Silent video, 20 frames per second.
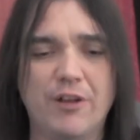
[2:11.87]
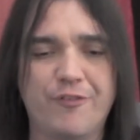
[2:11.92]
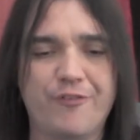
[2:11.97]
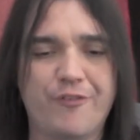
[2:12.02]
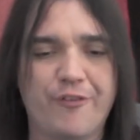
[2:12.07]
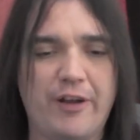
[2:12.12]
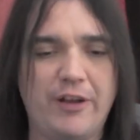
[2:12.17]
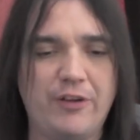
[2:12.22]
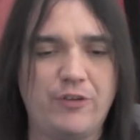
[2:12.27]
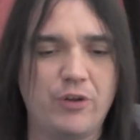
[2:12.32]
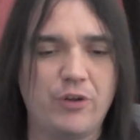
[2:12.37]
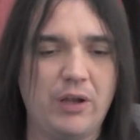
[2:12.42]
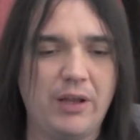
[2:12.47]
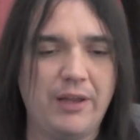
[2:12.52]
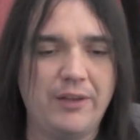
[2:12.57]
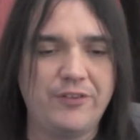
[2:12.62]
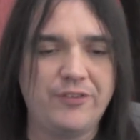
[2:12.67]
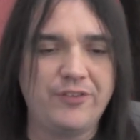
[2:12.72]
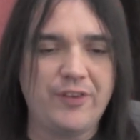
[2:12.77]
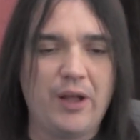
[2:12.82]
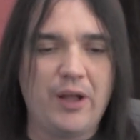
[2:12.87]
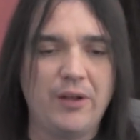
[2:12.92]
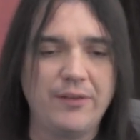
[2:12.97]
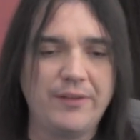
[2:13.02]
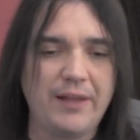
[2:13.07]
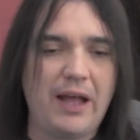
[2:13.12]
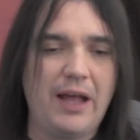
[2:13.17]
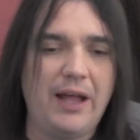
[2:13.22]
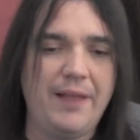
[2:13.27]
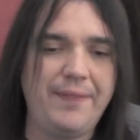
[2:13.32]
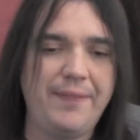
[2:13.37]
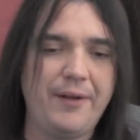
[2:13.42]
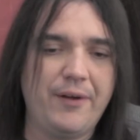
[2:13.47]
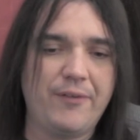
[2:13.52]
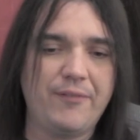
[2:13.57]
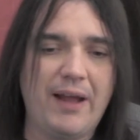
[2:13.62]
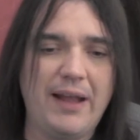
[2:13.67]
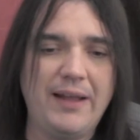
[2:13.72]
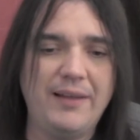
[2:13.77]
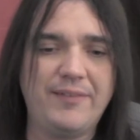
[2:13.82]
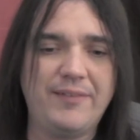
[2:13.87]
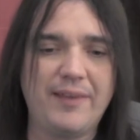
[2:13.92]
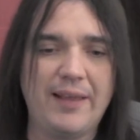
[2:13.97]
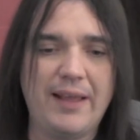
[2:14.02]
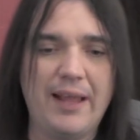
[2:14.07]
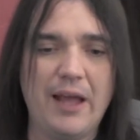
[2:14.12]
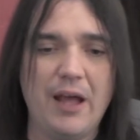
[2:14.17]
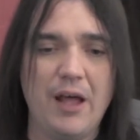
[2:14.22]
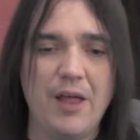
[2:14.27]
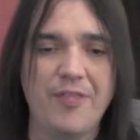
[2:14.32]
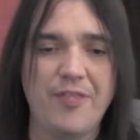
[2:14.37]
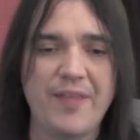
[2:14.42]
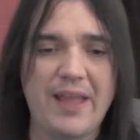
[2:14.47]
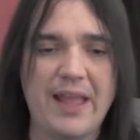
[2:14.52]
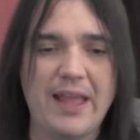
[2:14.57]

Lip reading: frontal assault on their rights, health,